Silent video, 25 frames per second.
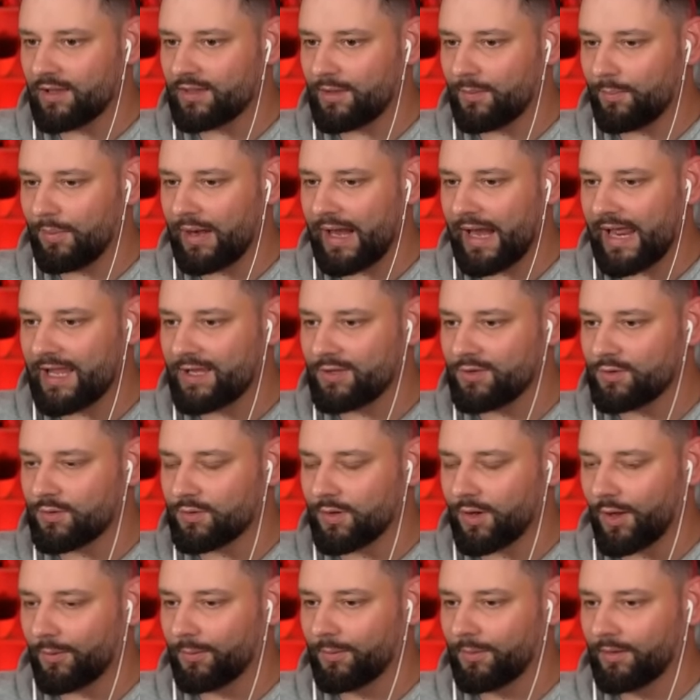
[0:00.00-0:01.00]
the plane, you
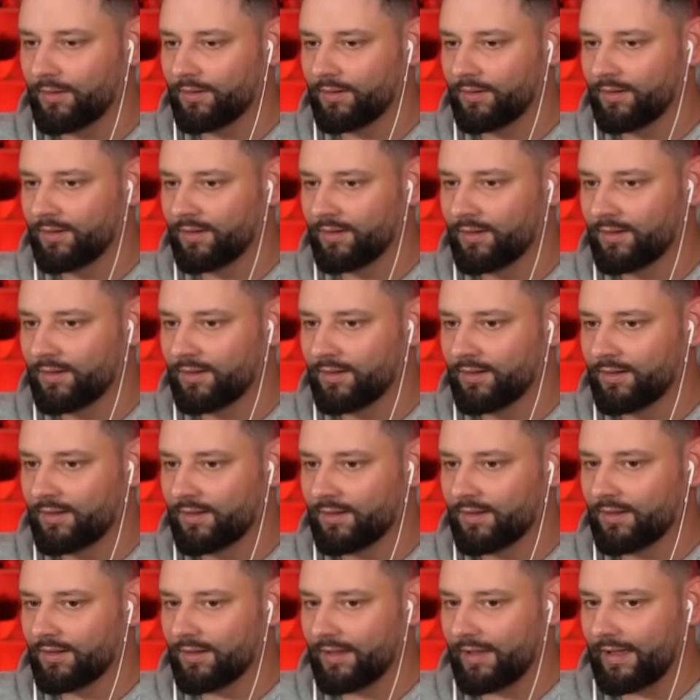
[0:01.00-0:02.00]
know.
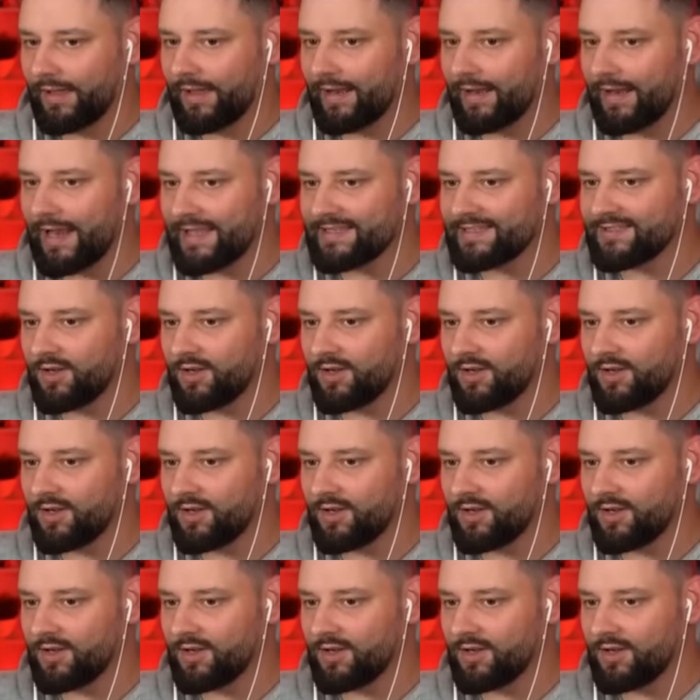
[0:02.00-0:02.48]
Uh, let's